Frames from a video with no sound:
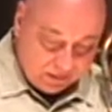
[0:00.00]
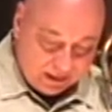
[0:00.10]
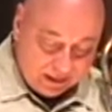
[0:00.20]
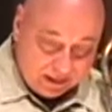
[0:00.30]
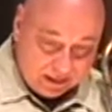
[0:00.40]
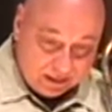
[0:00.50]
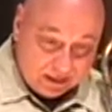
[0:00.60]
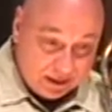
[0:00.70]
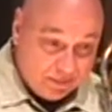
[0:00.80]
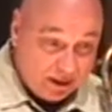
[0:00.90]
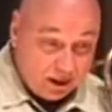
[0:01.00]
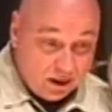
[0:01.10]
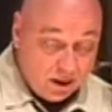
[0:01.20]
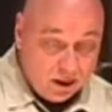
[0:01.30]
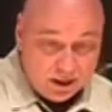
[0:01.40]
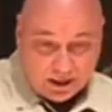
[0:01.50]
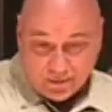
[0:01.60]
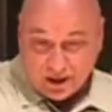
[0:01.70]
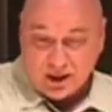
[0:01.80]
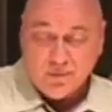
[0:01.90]
But I did this. I'd make a card and have
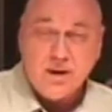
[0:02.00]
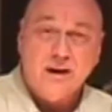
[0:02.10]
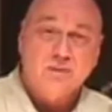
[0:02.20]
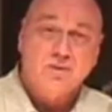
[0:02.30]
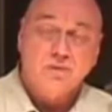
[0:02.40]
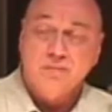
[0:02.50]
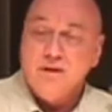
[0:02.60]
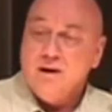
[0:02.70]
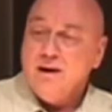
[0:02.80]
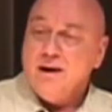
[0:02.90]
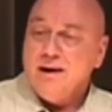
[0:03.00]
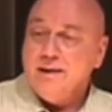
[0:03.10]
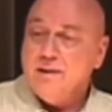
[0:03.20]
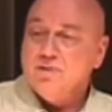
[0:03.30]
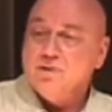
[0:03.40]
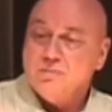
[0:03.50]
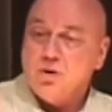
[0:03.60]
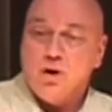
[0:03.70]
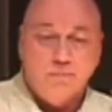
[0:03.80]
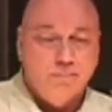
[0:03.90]
the name of the excerpt, and then just
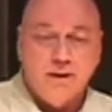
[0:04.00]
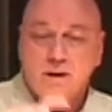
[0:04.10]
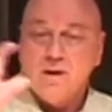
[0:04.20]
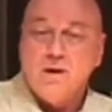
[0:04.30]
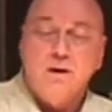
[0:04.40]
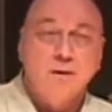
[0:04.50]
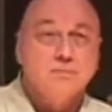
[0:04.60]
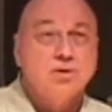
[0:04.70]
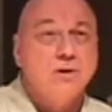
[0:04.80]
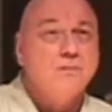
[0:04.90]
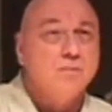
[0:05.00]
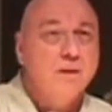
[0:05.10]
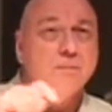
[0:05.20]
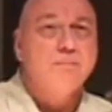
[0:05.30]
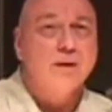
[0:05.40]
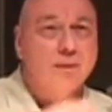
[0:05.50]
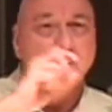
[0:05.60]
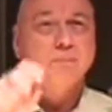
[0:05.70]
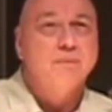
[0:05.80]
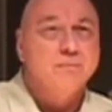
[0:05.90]
pick a card up, shuffle them up, pick them
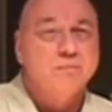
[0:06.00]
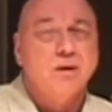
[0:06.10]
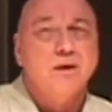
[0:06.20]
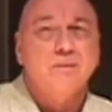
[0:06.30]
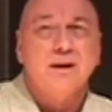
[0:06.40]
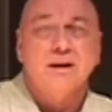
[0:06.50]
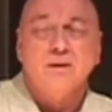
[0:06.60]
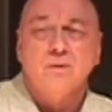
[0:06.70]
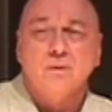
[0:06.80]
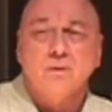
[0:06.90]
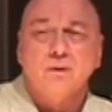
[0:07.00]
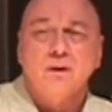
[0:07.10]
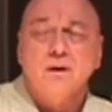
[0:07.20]
up, and play them in any order.